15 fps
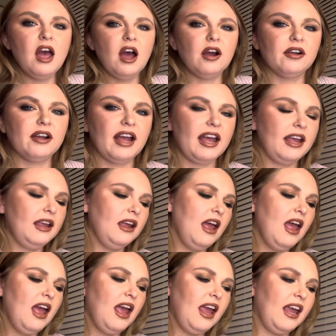Okay,
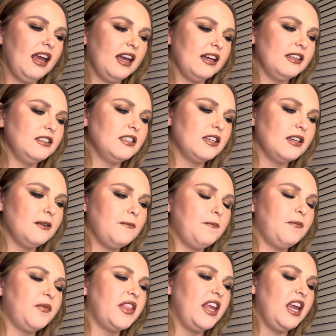and
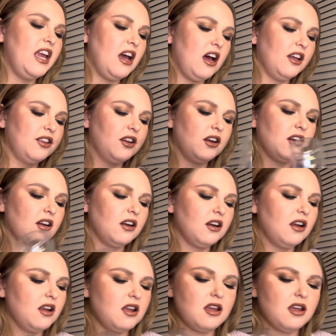the other